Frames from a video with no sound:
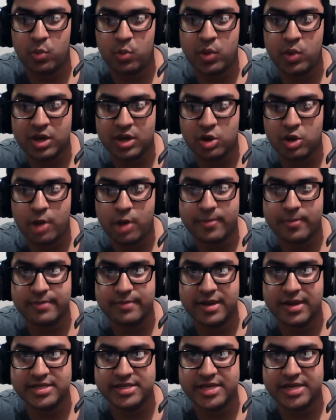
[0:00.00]
we can hope to
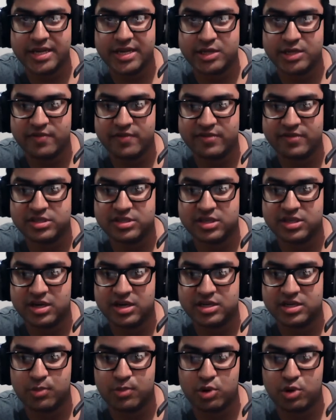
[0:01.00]
maintain our traffic
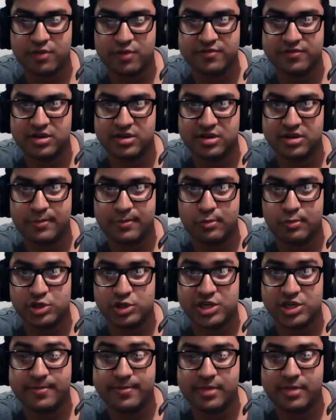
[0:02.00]
signs more often and more
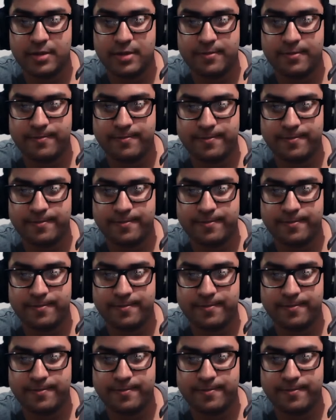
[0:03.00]
cheaply.